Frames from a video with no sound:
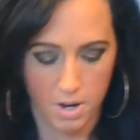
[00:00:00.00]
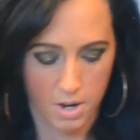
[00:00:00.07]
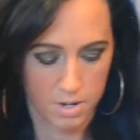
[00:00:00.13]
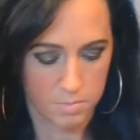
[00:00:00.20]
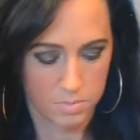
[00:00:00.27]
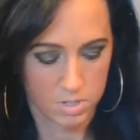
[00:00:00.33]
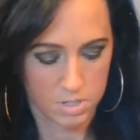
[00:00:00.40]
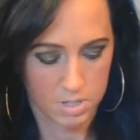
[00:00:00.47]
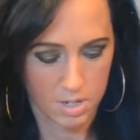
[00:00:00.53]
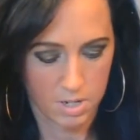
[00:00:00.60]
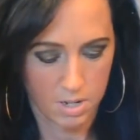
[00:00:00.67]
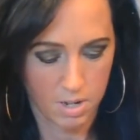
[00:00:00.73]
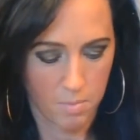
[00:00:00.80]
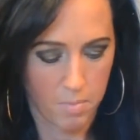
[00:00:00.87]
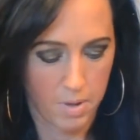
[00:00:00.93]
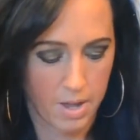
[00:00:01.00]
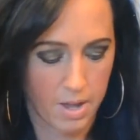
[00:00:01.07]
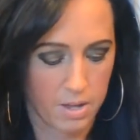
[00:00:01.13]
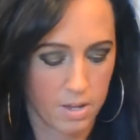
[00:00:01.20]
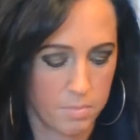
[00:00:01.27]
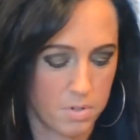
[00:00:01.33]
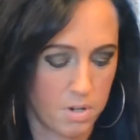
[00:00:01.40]
I am just going to come
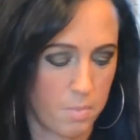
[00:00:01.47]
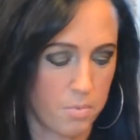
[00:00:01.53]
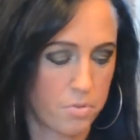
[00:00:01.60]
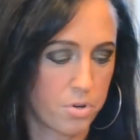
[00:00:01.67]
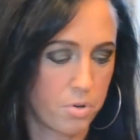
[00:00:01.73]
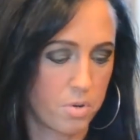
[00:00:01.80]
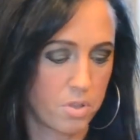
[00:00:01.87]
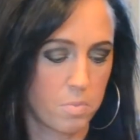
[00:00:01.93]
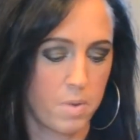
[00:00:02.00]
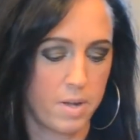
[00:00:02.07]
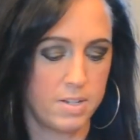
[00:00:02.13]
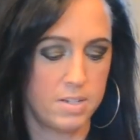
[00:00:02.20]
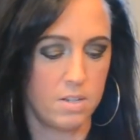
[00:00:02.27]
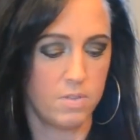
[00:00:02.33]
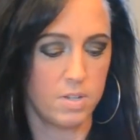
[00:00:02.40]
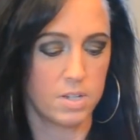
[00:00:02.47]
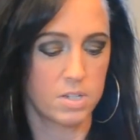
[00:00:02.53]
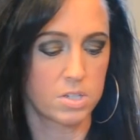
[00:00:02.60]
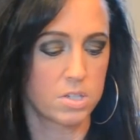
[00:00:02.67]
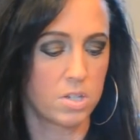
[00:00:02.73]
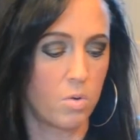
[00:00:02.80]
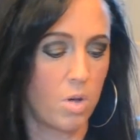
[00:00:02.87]
back. I'm through with my Devious.
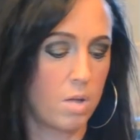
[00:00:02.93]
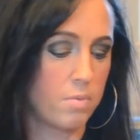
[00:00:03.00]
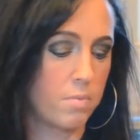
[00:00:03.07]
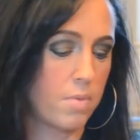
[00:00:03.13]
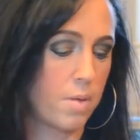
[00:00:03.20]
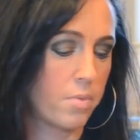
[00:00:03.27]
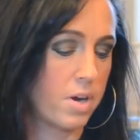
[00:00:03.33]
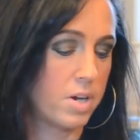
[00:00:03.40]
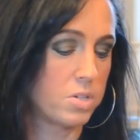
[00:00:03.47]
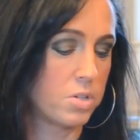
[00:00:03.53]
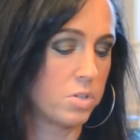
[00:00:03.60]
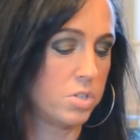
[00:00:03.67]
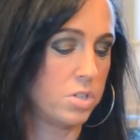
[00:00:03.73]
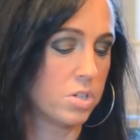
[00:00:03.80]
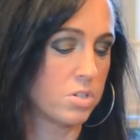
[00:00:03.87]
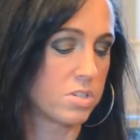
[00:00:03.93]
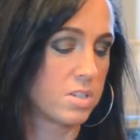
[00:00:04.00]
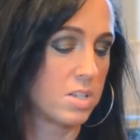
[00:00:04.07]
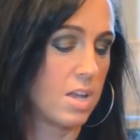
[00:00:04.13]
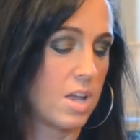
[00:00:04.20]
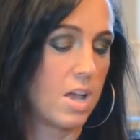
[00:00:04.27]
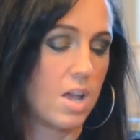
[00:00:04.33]
So, and remember I told you
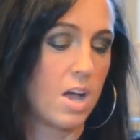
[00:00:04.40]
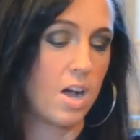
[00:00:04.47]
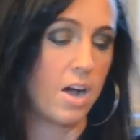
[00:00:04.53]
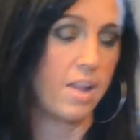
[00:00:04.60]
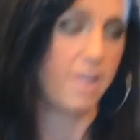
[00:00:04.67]
I